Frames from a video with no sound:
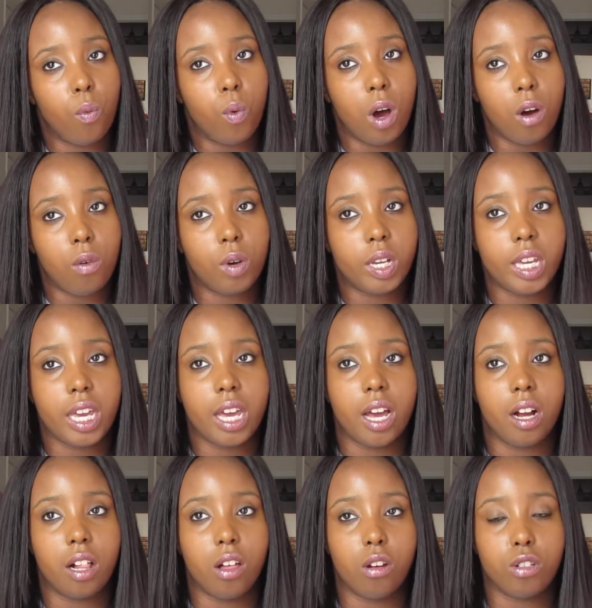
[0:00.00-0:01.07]
won't get
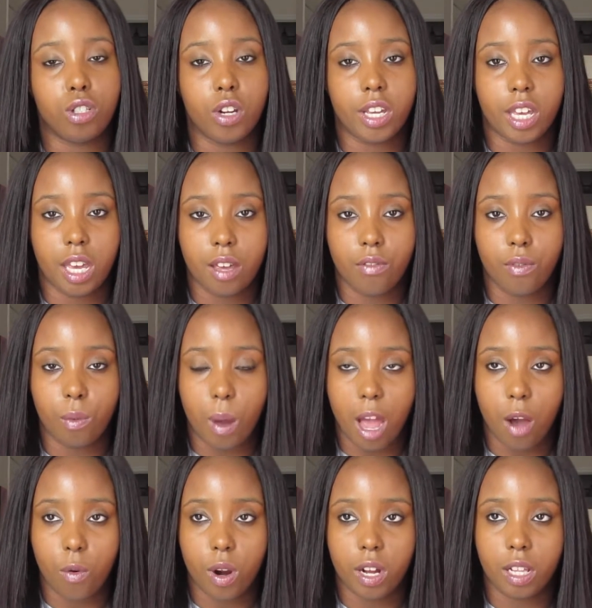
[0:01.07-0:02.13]
a closure again from
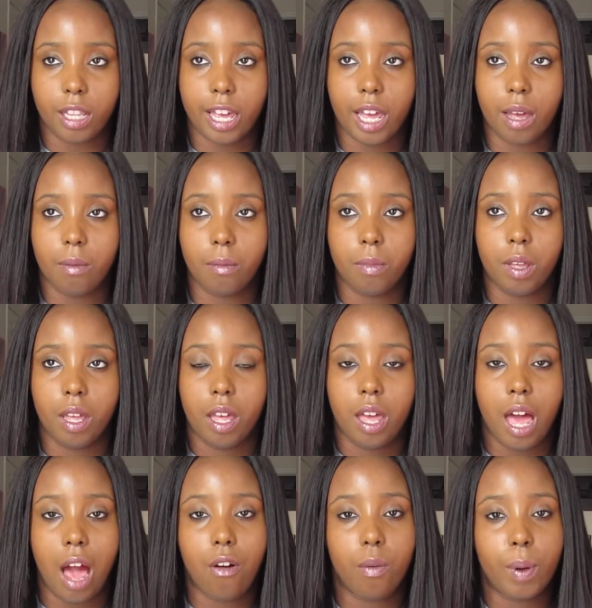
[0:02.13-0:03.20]
IWear Glam.
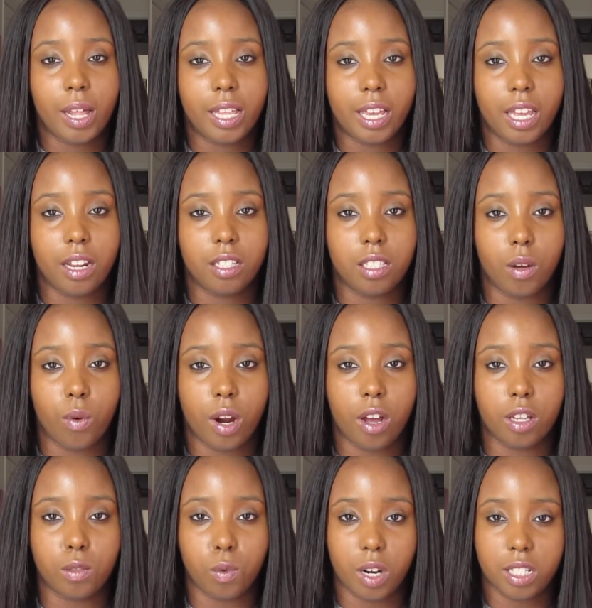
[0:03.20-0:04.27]
I would probably get it somewhere
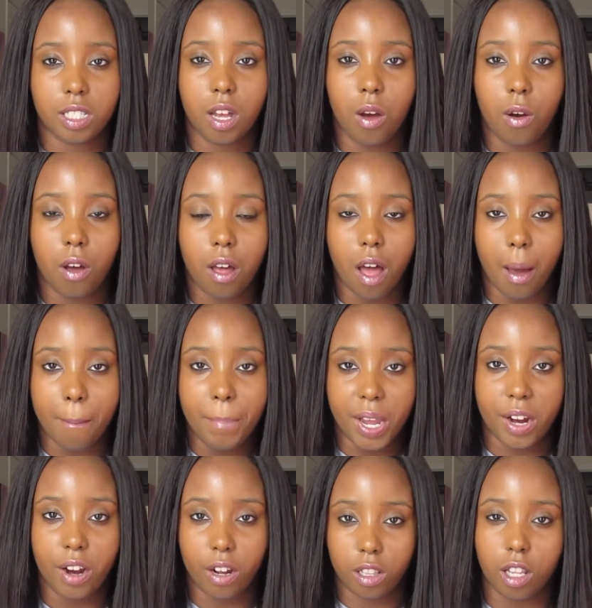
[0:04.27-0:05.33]
else where it's a
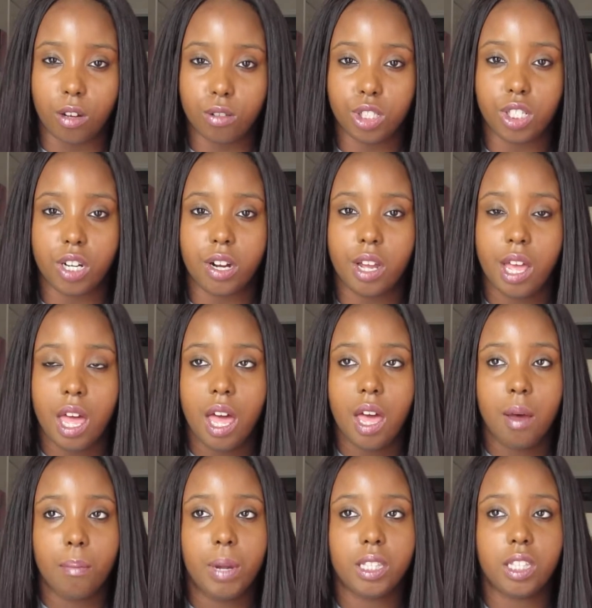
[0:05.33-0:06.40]
bigger closure.
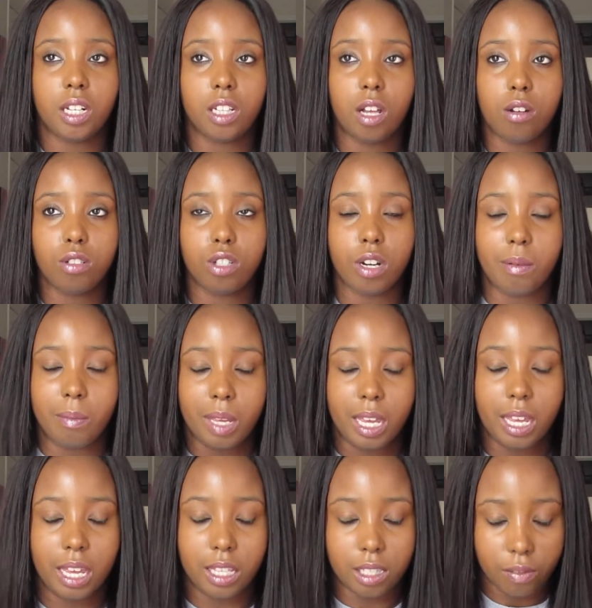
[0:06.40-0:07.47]
But the closure to
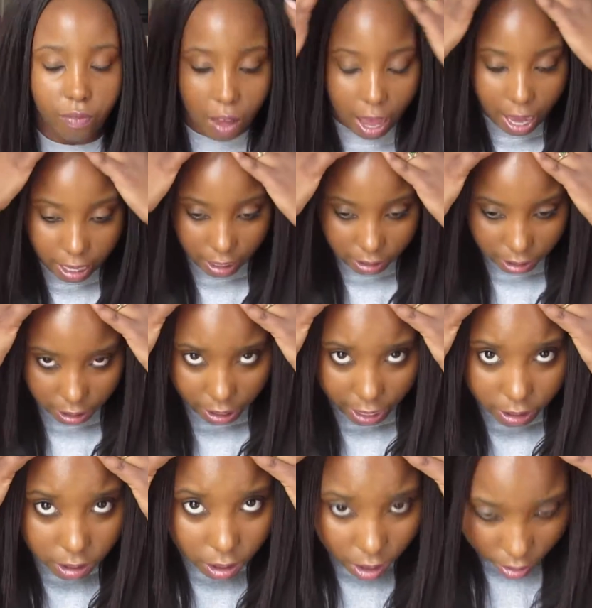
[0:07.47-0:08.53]
me is fine. It's a
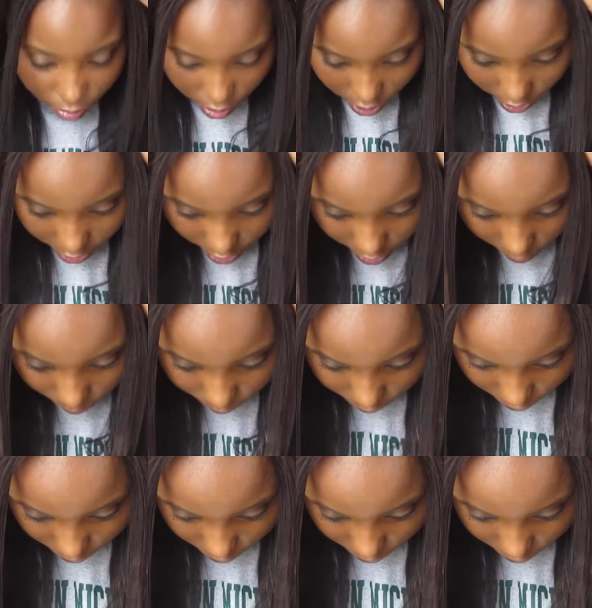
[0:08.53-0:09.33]
lace closure.